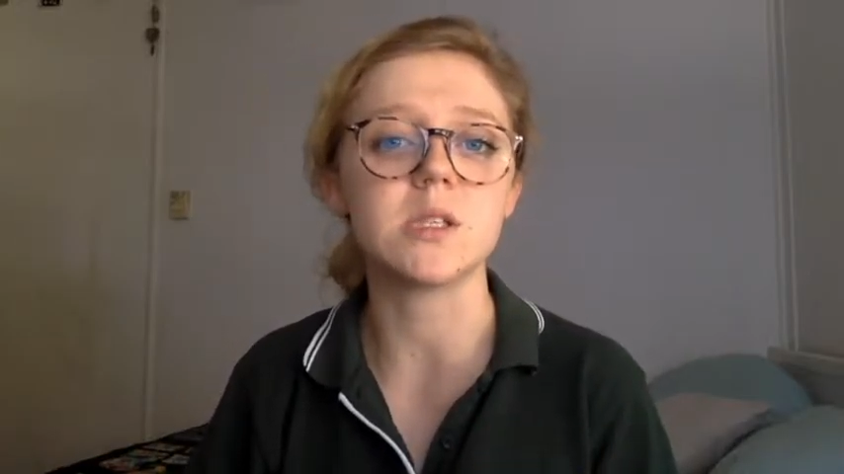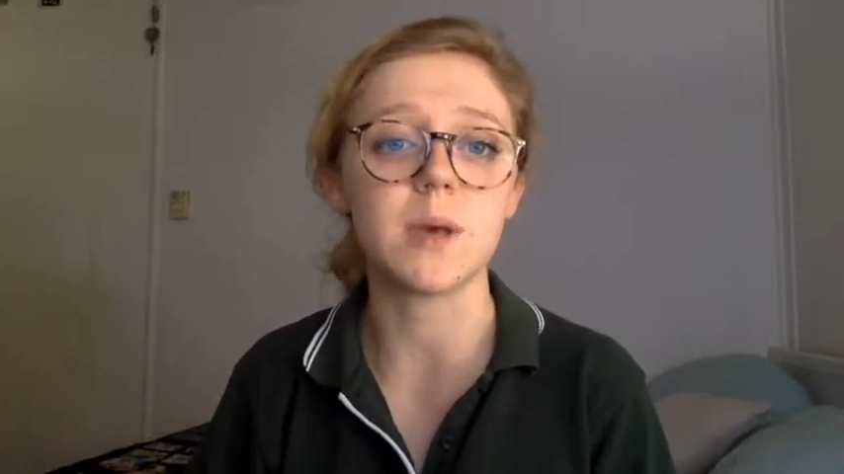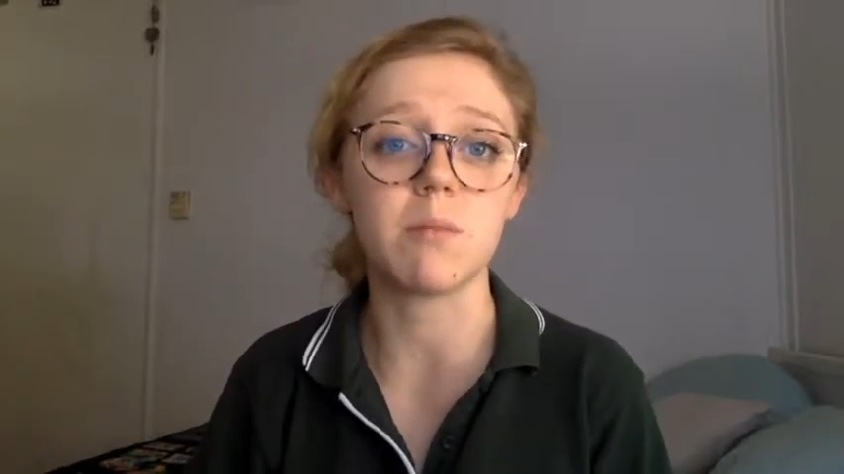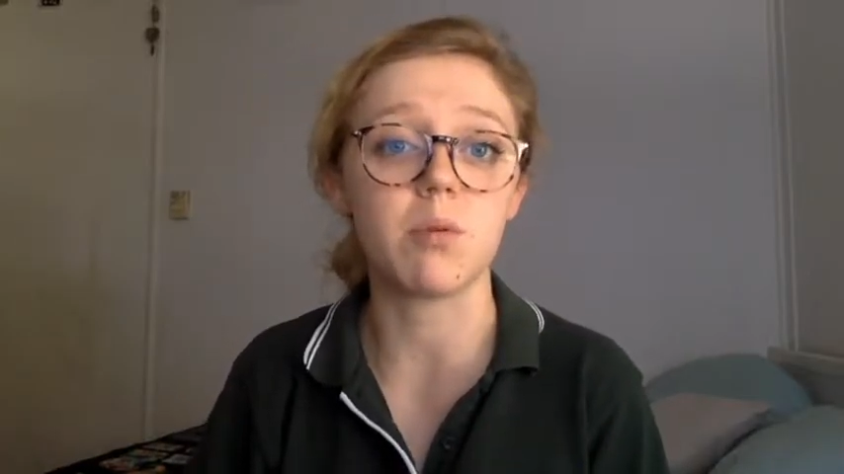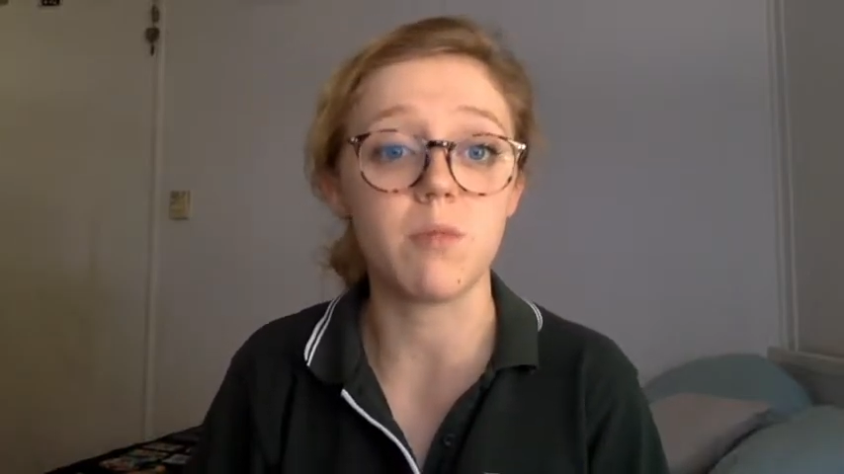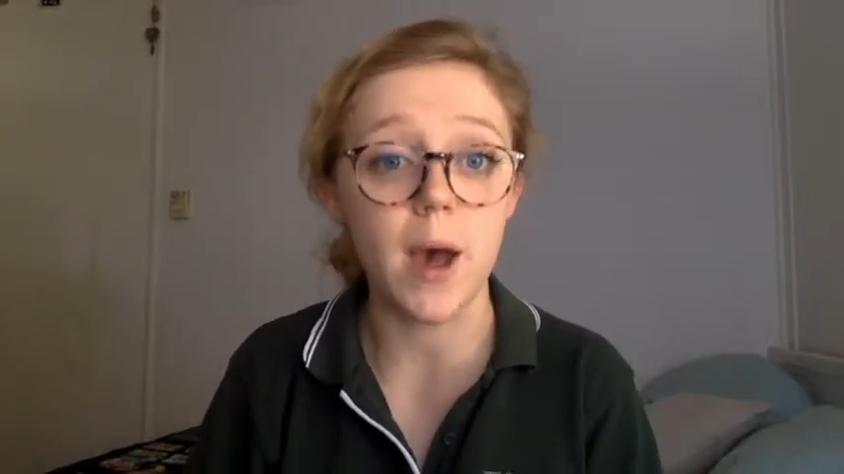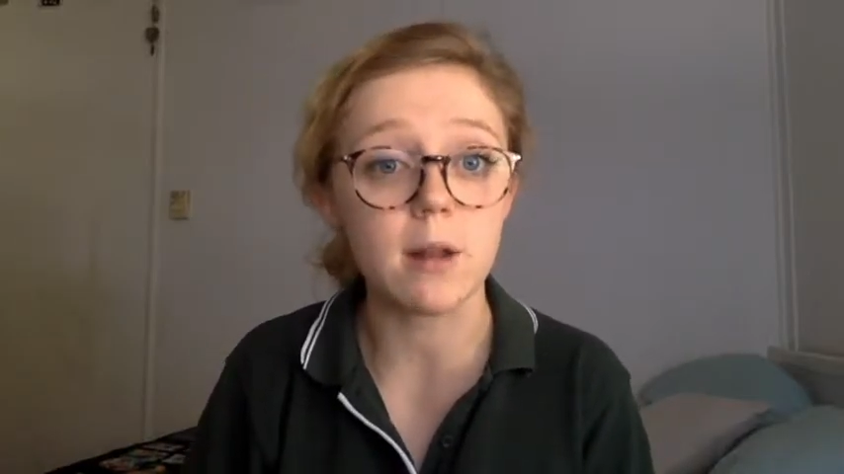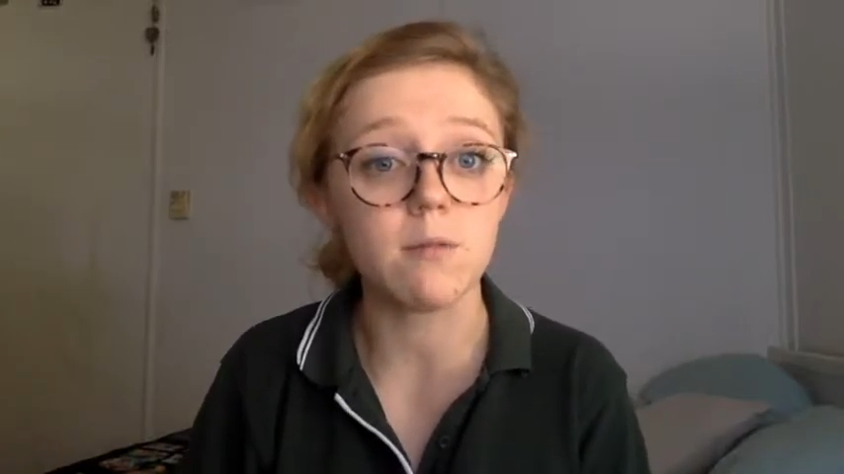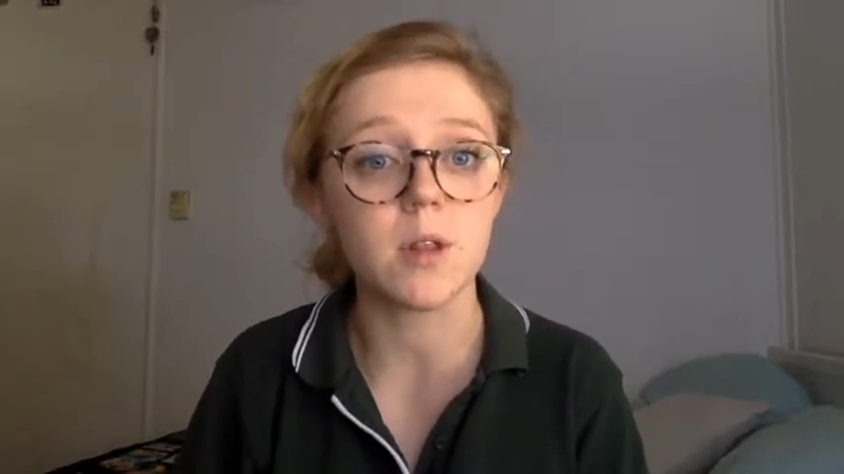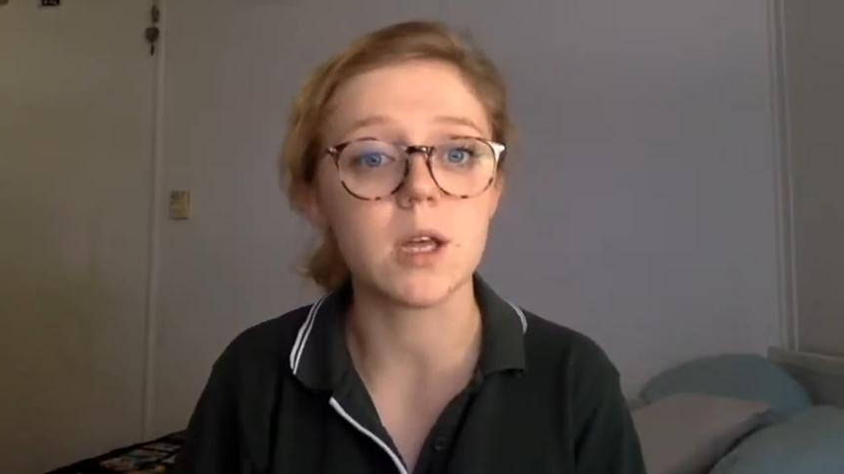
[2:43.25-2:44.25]
is being
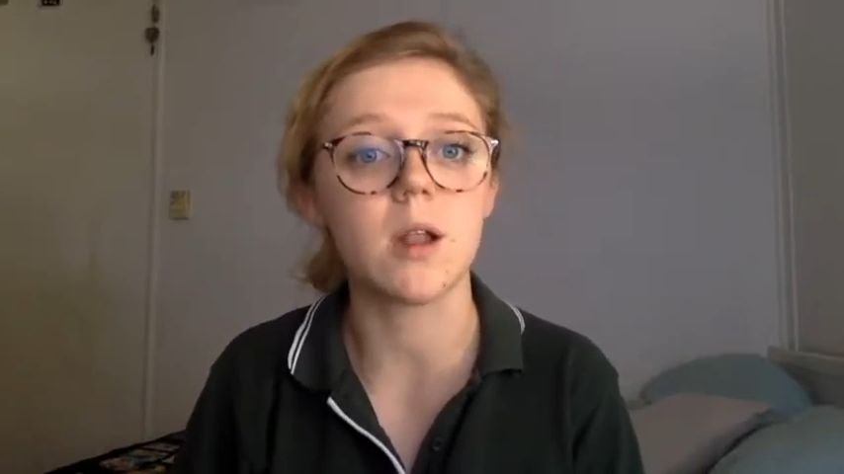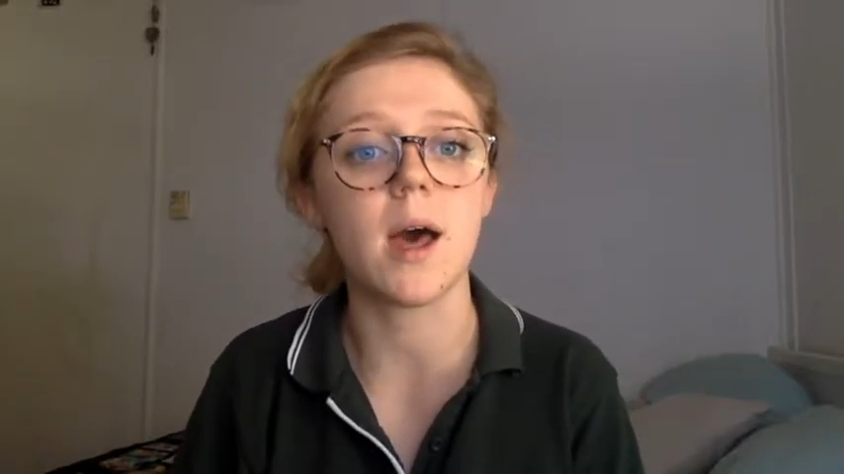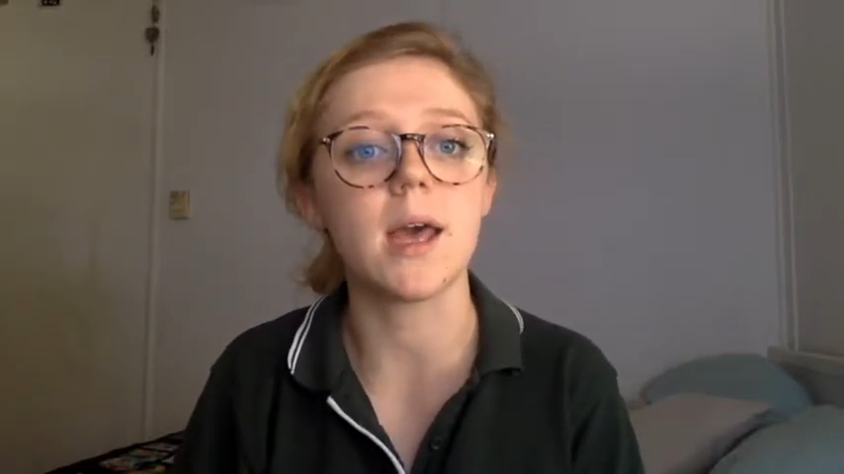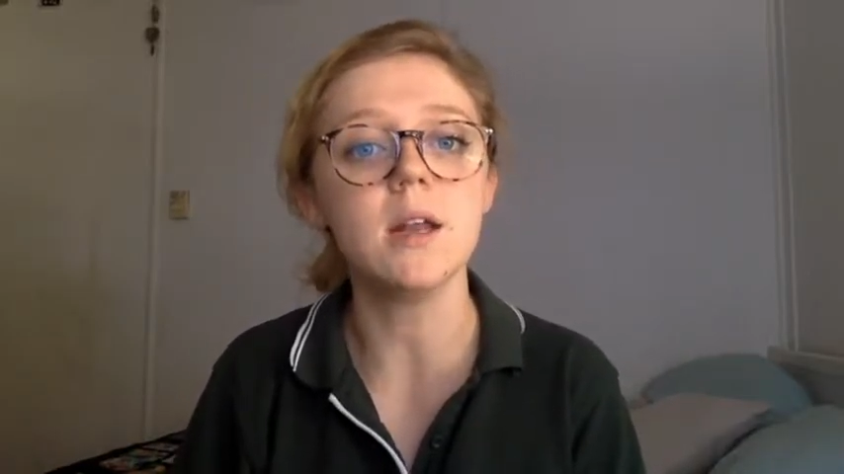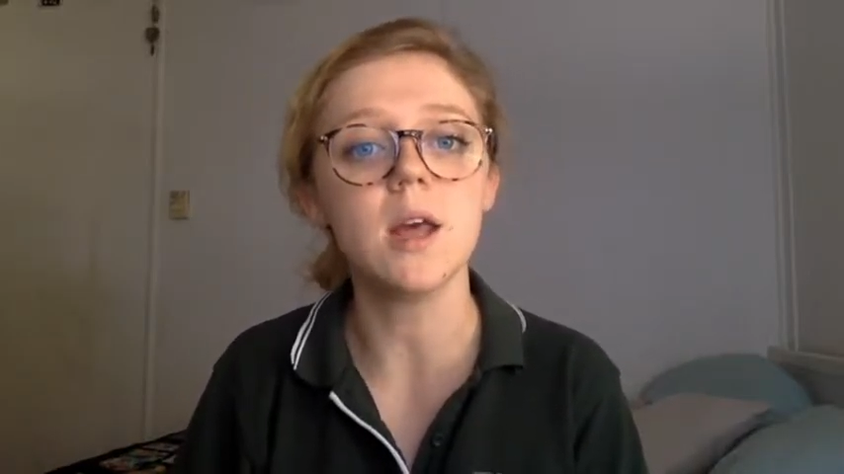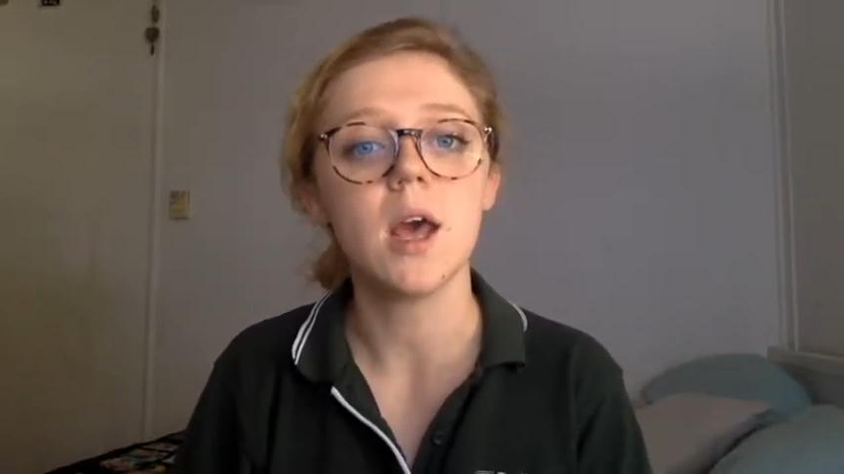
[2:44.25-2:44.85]
provided for the client,